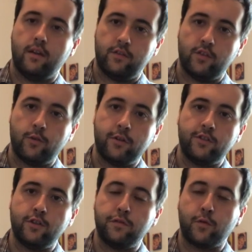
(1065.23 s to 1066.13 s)
So on and
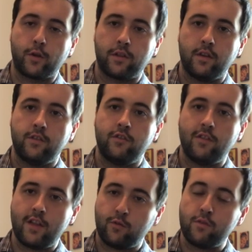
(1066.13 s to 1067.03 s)
so forth. So
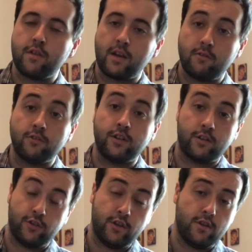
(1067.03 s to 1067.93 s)
that's one thing I would
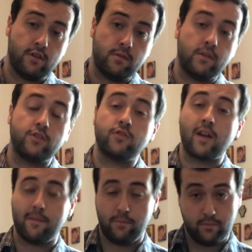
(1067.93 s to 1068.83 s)
challenge you to do, is
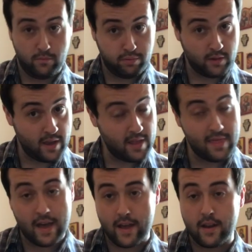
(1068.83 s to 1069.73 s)
try playing
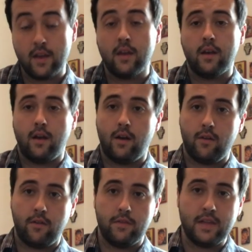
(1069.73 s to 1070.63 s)
that
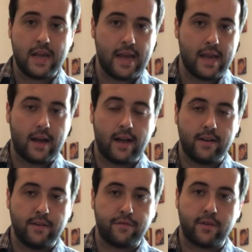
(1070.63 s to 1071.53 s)
on the
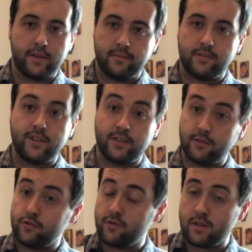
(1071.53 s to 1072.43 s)
different sets
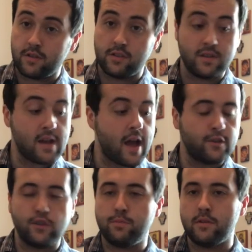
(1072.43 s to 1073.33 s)
of strings and
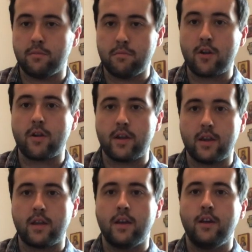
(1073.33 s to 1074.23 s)
not just being
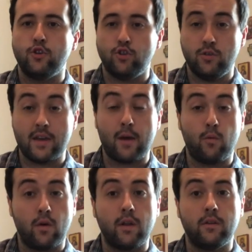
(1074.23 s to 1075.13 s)
married to that
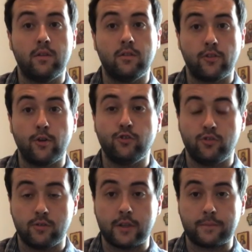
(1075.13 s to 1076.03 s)
one low
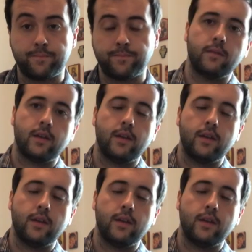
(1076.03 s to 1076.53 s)
string.